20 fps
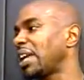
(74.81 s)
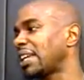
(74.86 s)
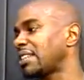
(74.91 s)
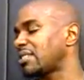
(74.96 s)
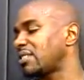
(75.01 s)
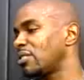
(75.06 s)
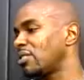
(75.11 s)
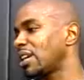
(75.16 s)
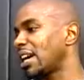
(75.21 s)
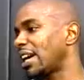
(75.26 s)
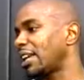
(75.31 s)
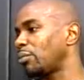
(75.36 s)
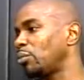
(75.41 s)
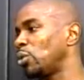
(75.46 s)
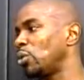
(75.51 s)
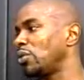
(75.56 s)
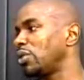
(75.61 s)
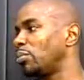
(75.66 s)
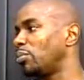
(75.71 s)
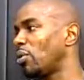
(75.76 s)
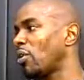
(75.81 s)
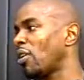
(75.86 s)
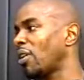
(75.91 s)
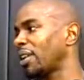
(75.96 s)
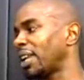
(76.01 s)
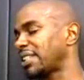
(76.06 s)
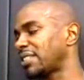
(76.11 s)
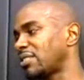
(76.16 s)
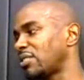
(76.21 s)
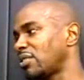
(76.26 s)
I still got to move the ball,
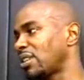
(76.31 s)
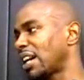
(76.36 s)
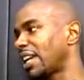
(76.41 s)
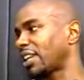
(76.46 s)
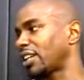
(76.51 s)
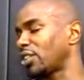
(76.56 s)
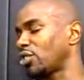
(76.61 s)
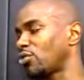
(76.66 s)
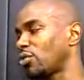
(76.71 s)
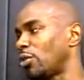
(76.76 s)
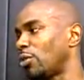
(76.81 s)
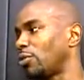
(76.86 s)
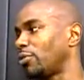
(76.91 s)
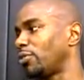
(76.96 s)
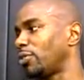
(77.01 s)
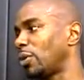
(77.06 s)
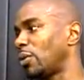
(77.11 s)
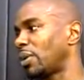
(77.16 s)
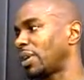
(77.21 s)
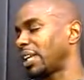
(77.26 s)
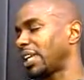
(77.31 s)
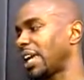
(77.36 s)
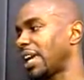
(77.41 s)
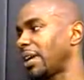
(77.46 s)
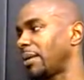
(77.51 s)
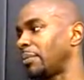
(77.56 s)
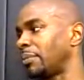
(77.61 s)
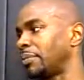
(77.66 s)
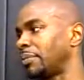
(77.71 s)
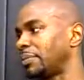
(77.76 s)
and I still got to control the flow of the
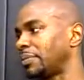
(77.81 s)
game.